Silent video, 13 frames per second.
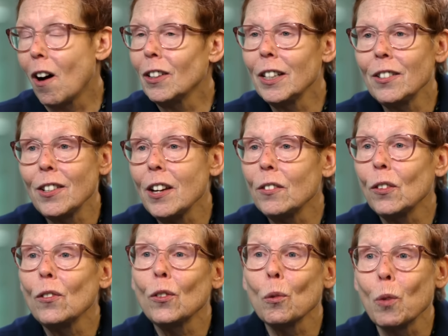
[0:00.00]
All it
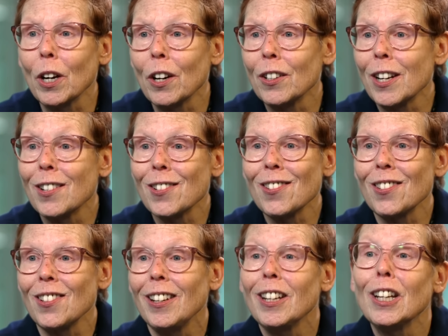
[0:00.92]
takes is
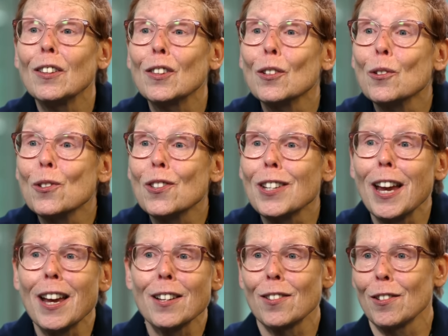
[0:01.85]
awareness,
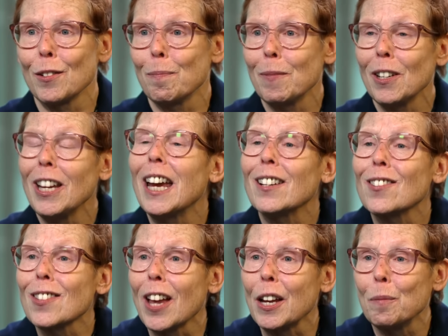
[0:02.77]
enthusiasm,
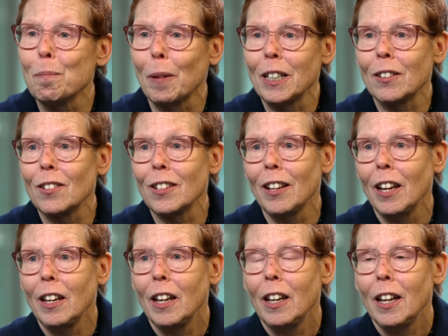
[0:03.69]
excitement,
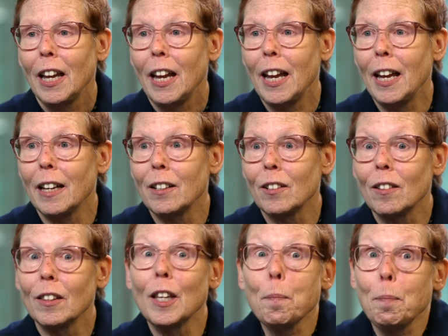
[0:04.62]
and
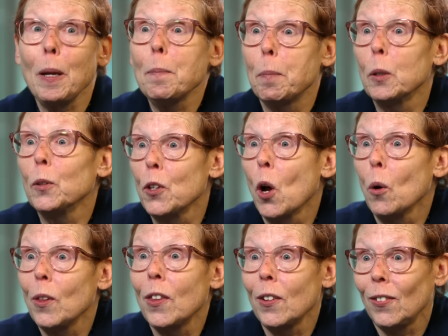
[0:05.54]
that people
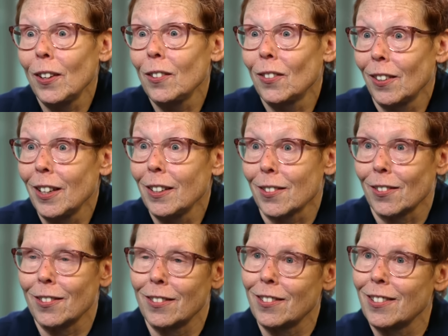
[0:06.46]
know this
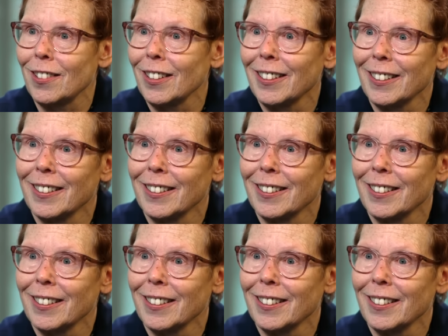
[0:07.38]
exists.